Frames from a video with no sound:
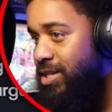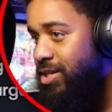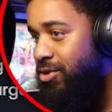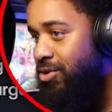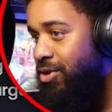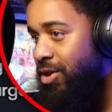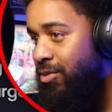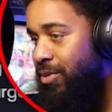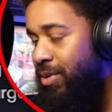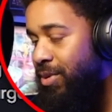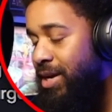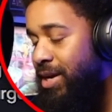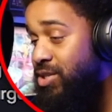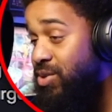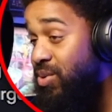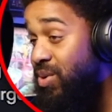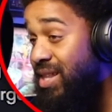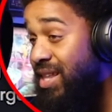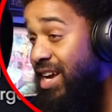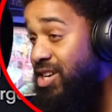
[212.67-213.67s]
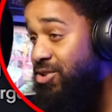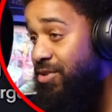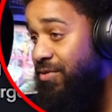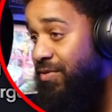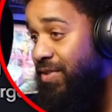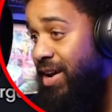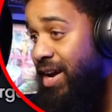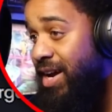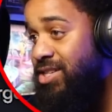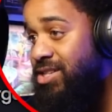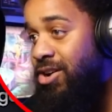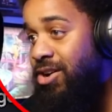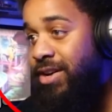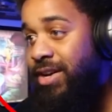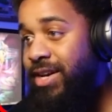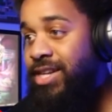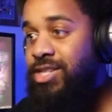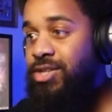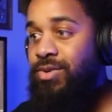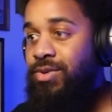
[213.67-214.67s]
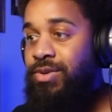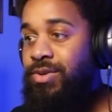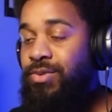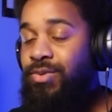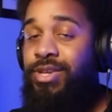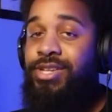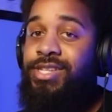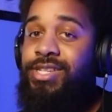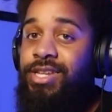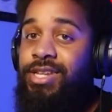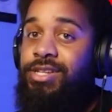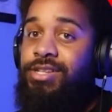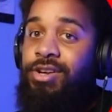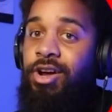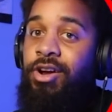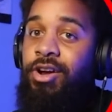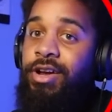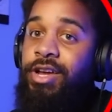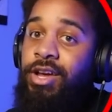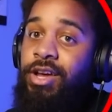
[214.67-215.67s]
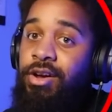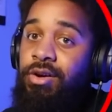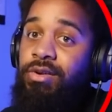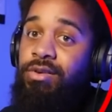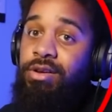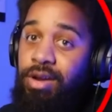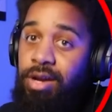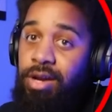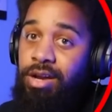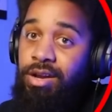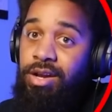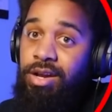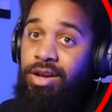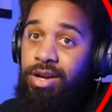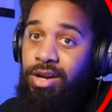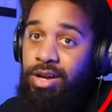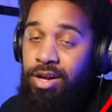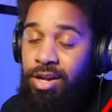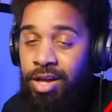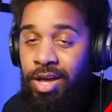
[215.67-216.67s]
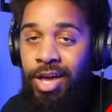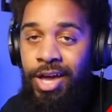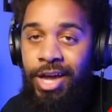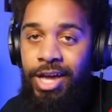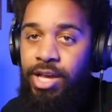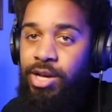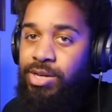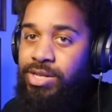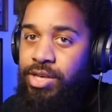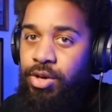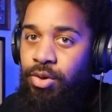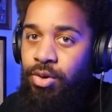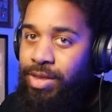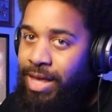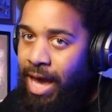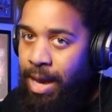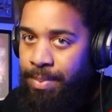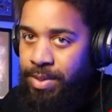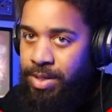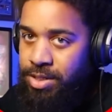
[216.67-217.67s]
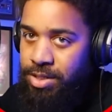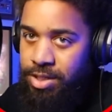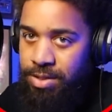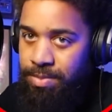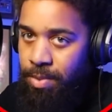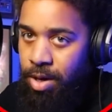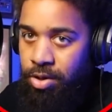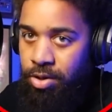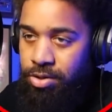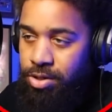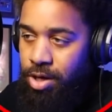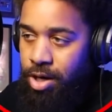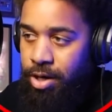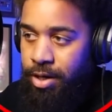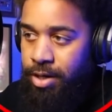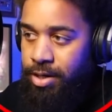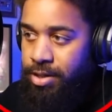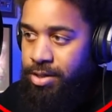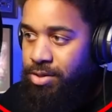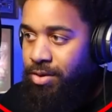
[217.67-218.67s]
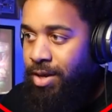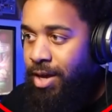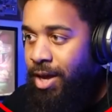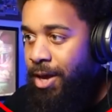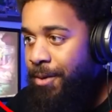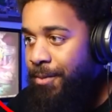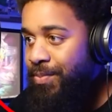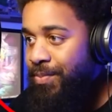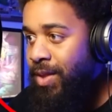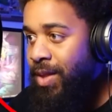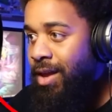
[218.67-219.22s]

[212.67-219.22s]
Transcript: crit rate to electrified targets. So when you see the target going, it usually only happens to smaller targets, okay?